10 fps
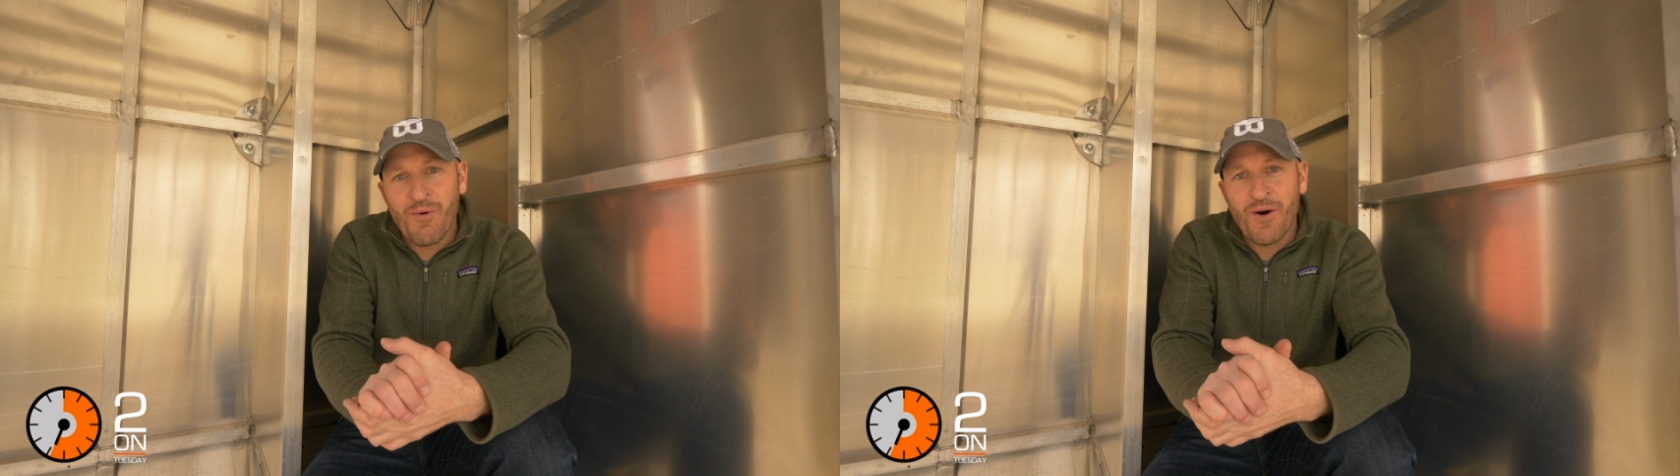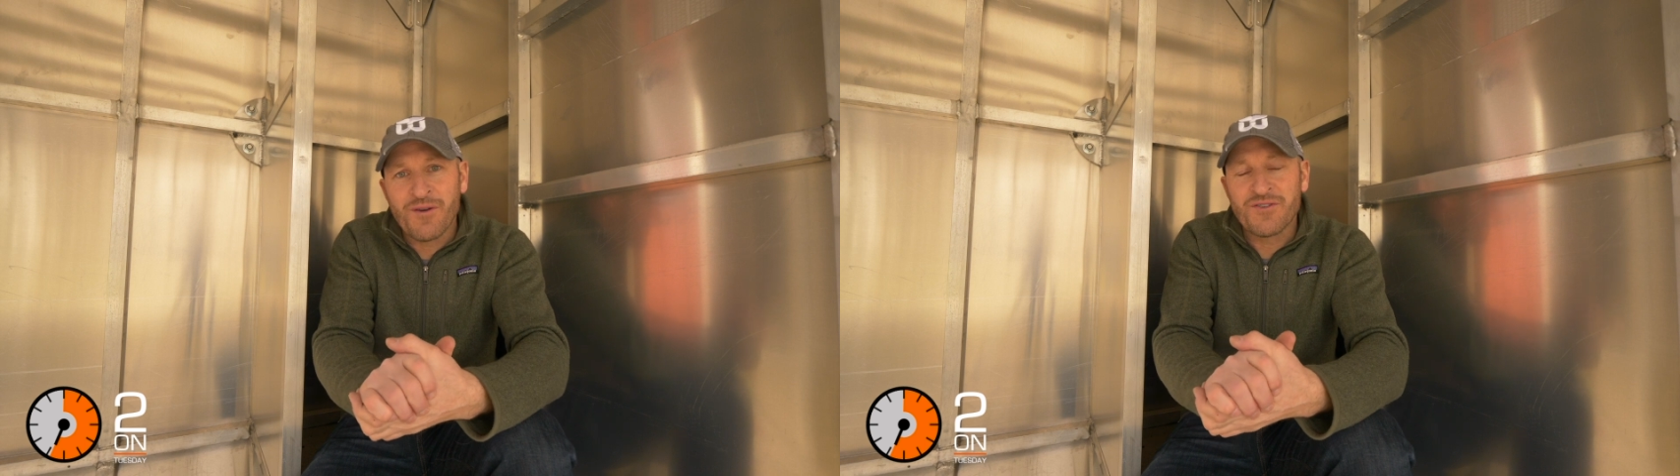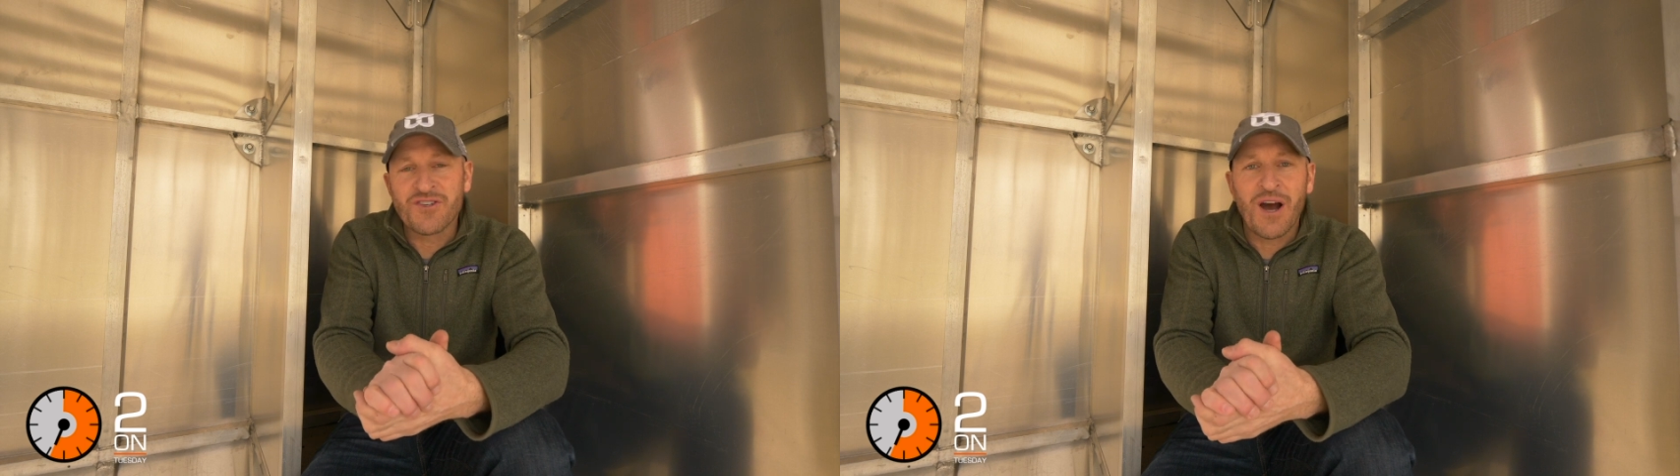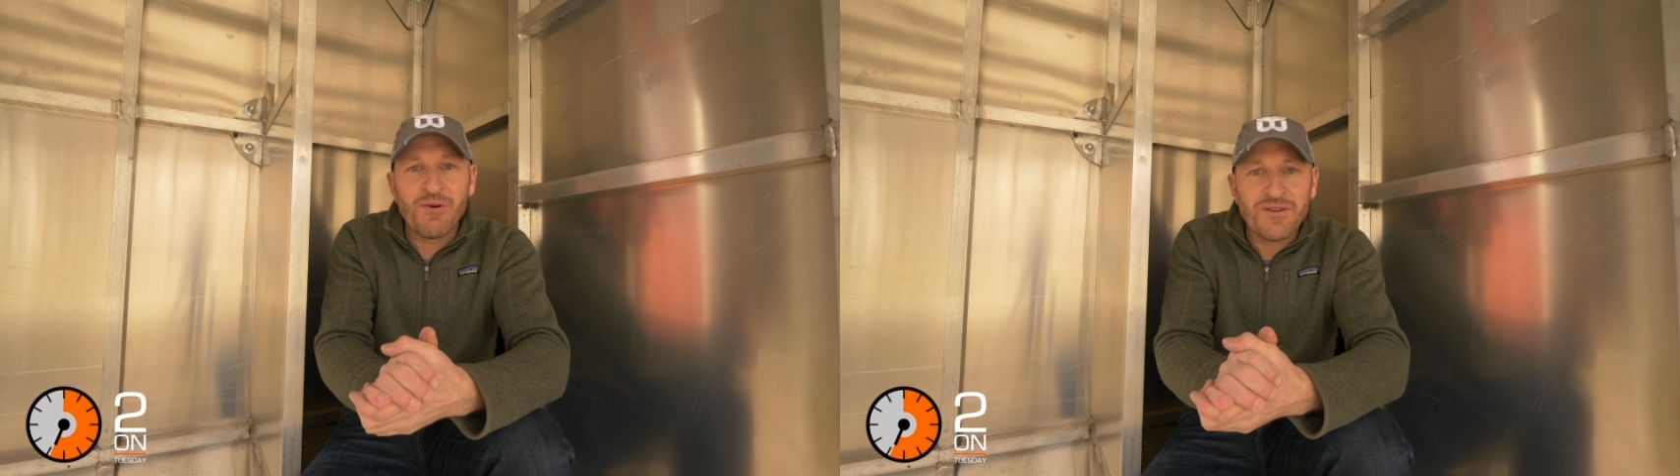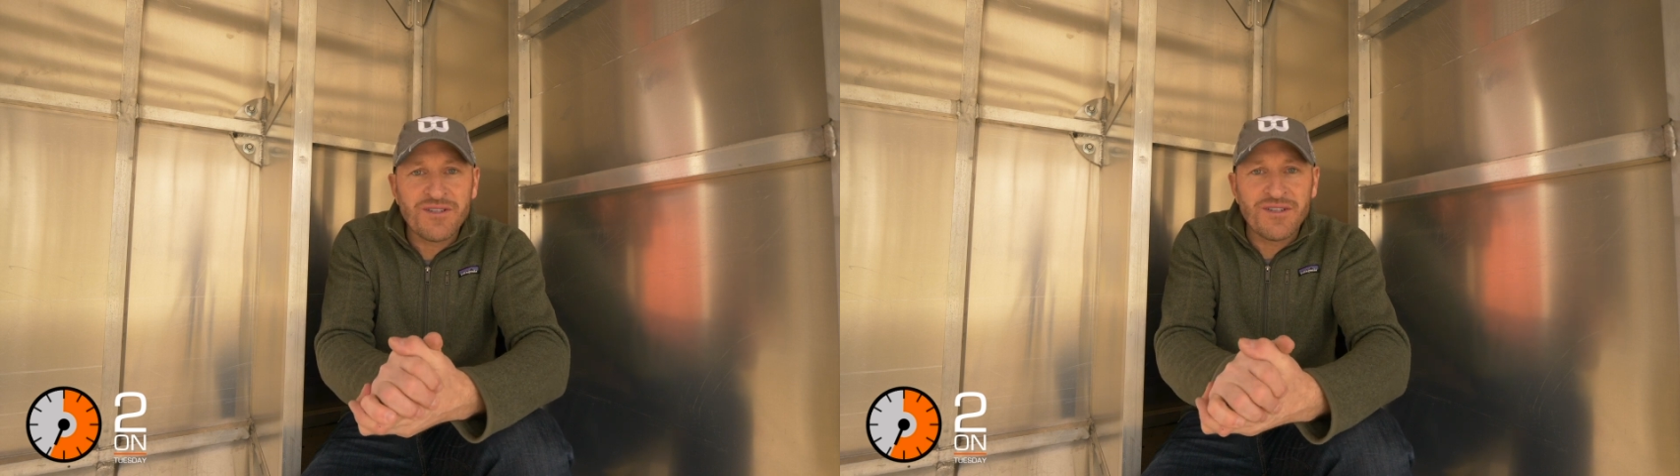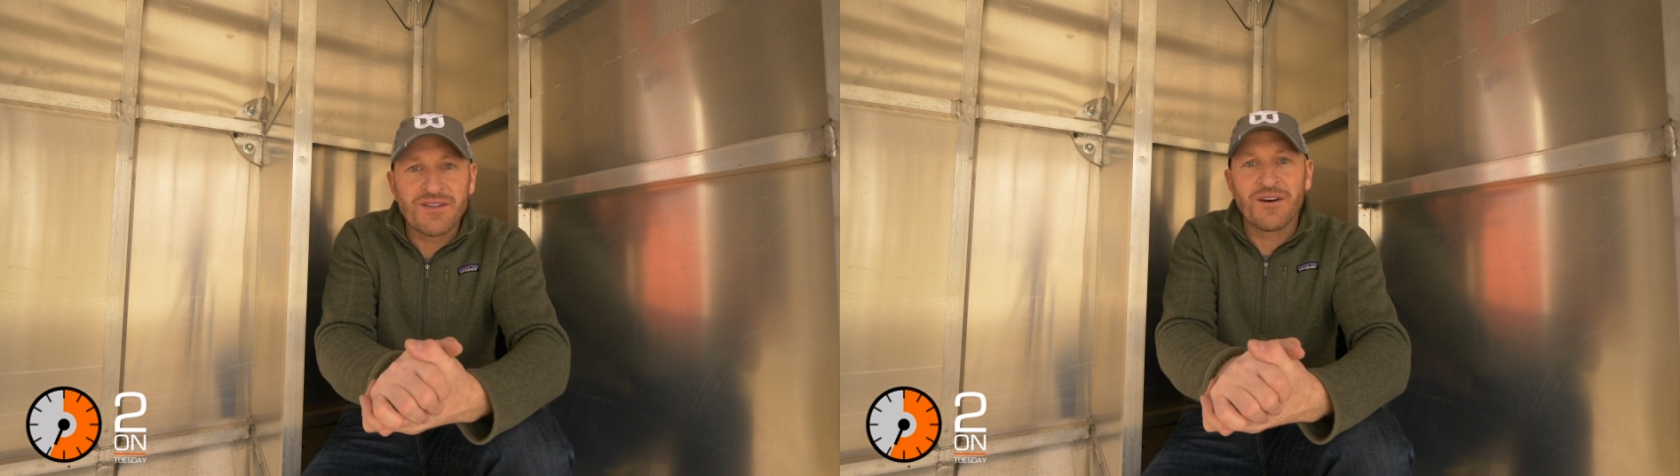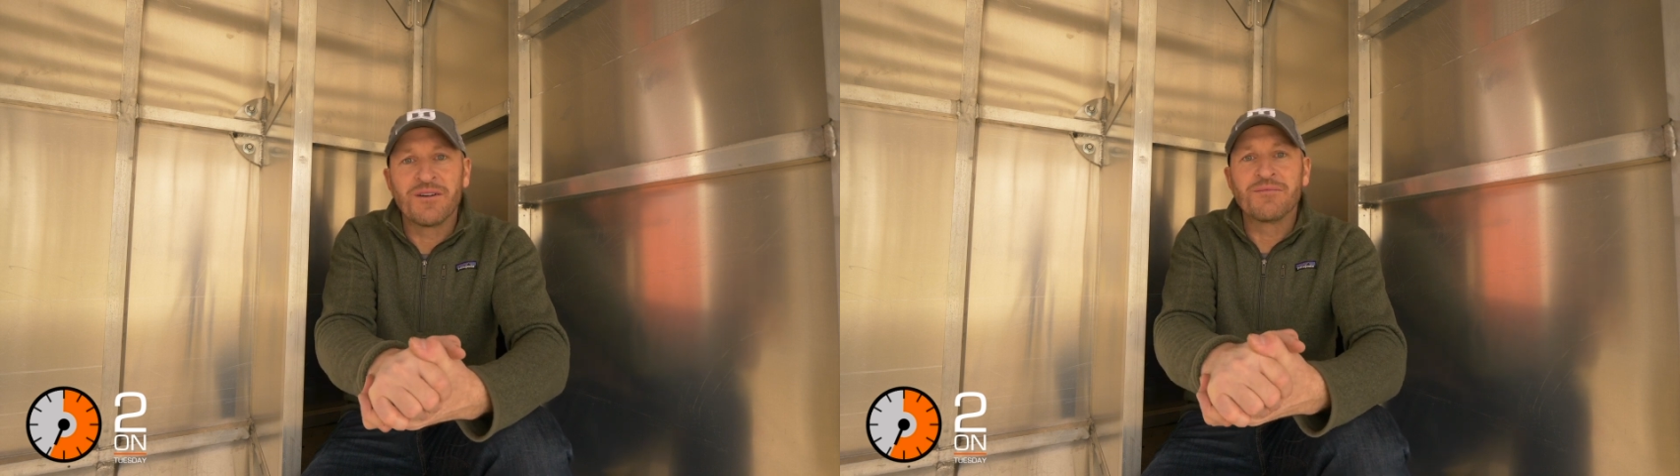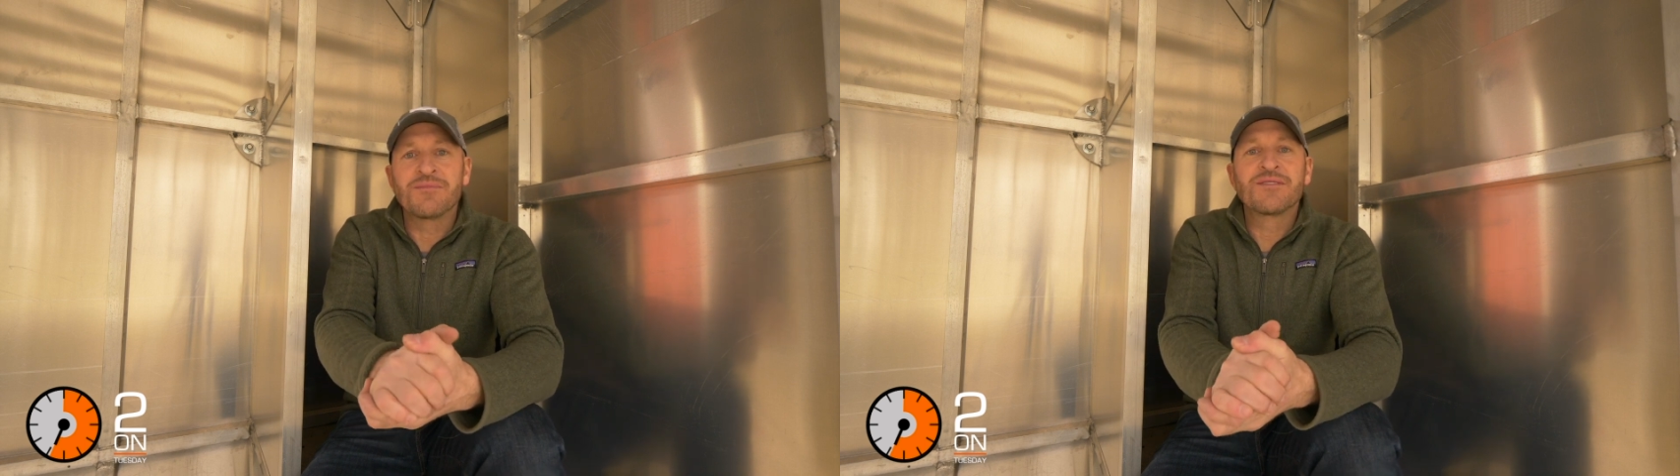water shower
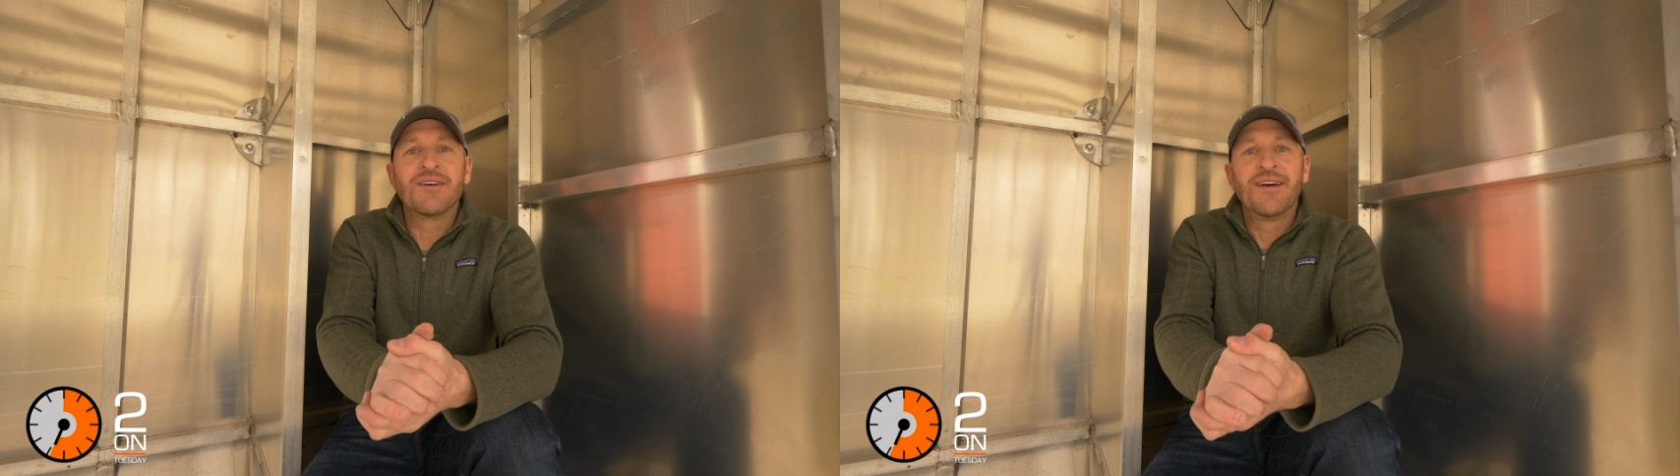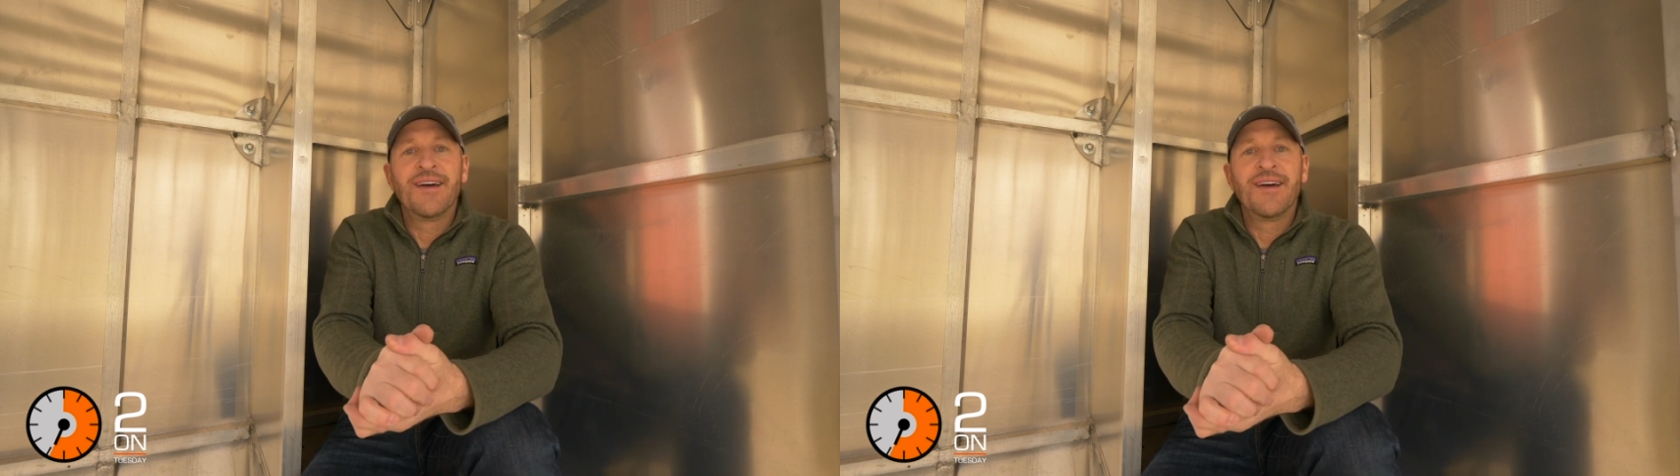systems